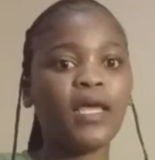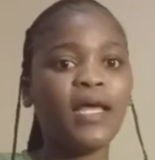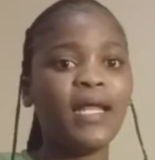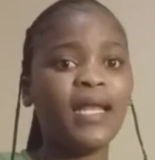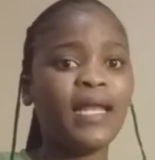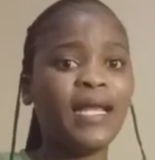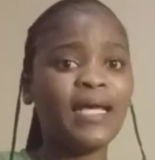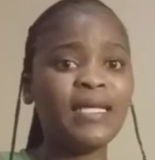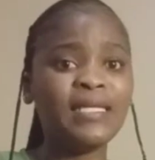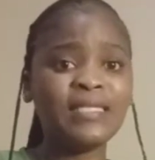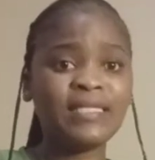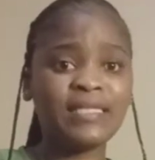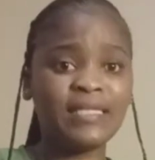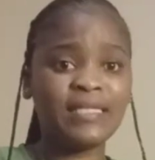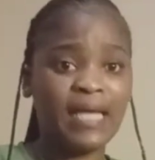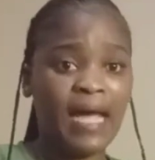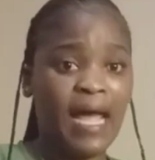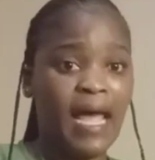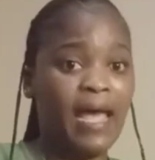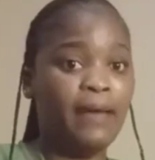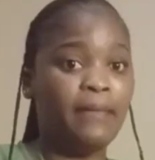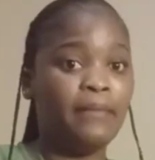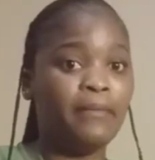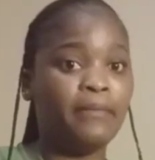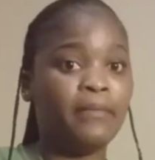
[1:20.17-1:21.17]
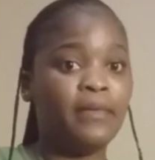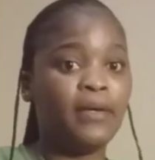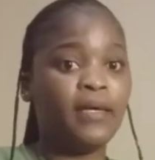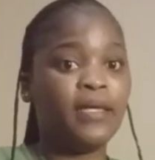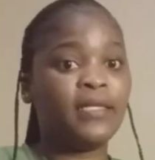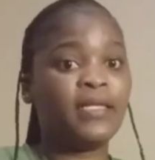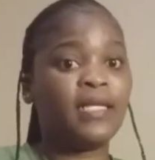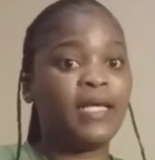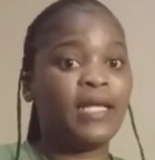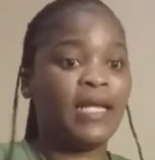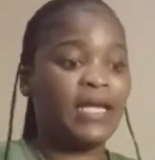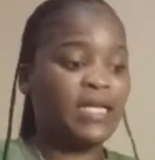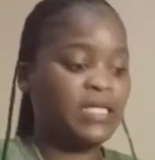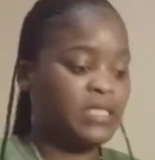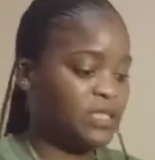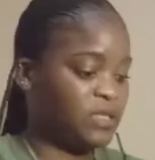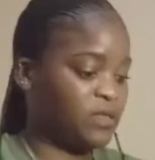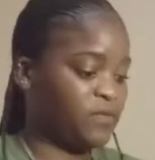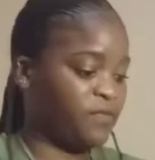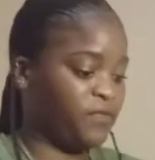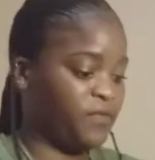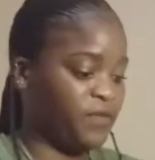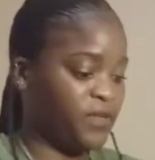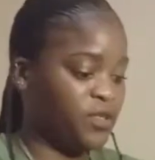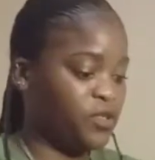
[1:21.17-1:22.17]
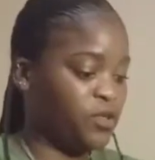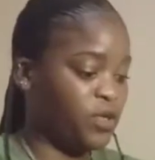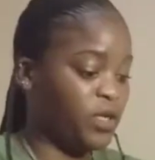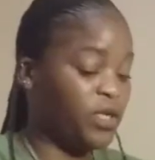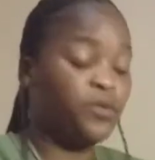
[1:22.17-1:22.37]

last time, the last video,